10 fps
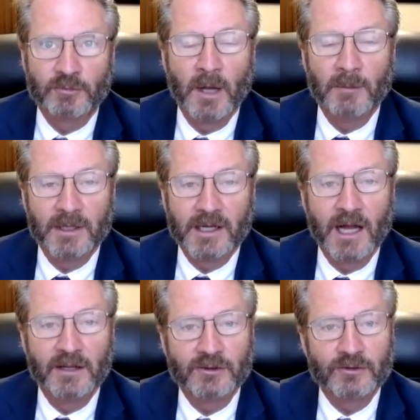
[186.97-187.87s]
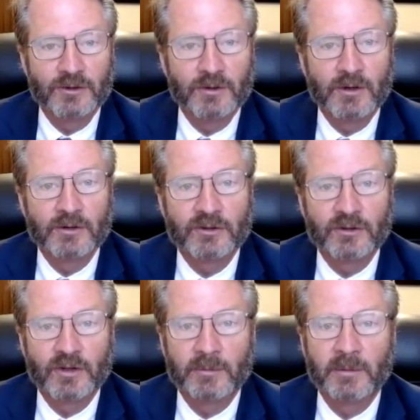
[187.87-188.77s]
public colleges and
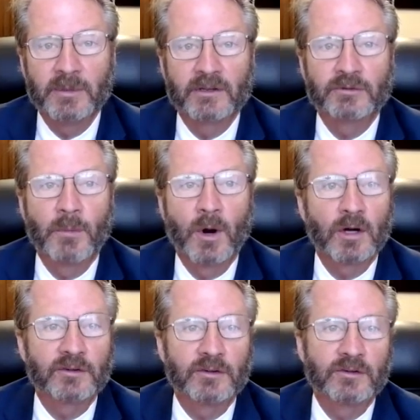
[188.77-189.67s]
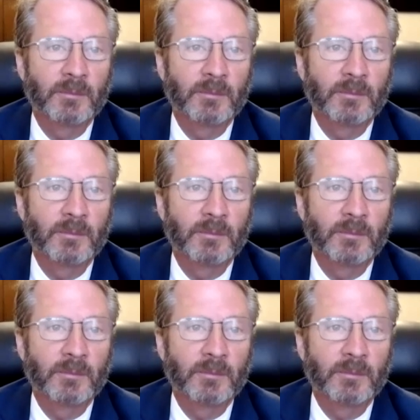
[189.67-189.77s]
universities, some of the biggest Marxist,